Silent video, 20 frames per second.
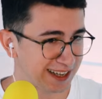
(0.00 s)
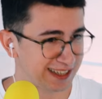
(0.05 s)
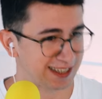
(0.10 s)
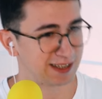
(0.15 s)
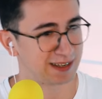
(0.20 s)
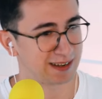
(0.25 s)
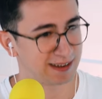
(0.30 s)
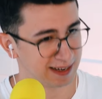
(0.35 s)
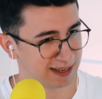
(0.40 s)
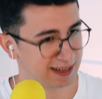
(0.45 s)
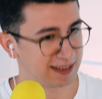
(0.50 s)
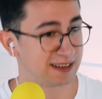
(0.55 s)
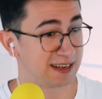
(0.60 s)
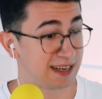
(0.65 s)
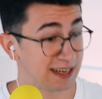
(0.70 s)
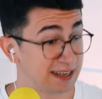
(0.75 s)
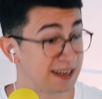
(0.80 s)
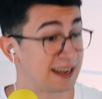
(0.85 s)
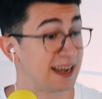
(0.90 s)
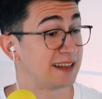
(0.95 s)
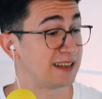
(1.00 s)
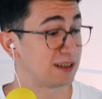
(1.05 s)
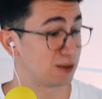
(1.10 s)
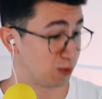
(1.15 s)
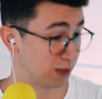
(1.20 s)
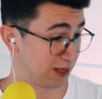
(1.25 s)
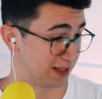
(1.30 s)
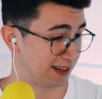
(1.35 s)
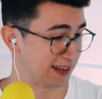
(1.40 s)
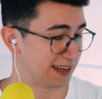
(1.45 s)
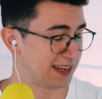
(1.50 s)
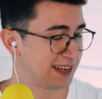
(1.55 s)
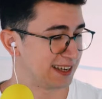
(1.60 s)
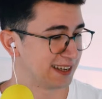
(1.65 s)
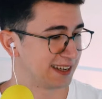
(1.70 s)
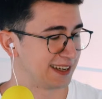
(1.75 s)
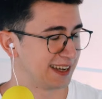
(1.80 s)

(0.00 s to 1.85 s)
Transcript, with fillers: inadequately